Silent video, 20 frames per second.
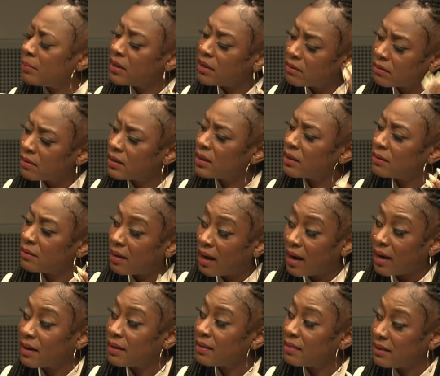hearing a
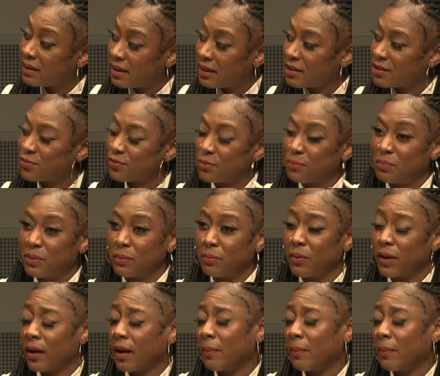lot of things from people like,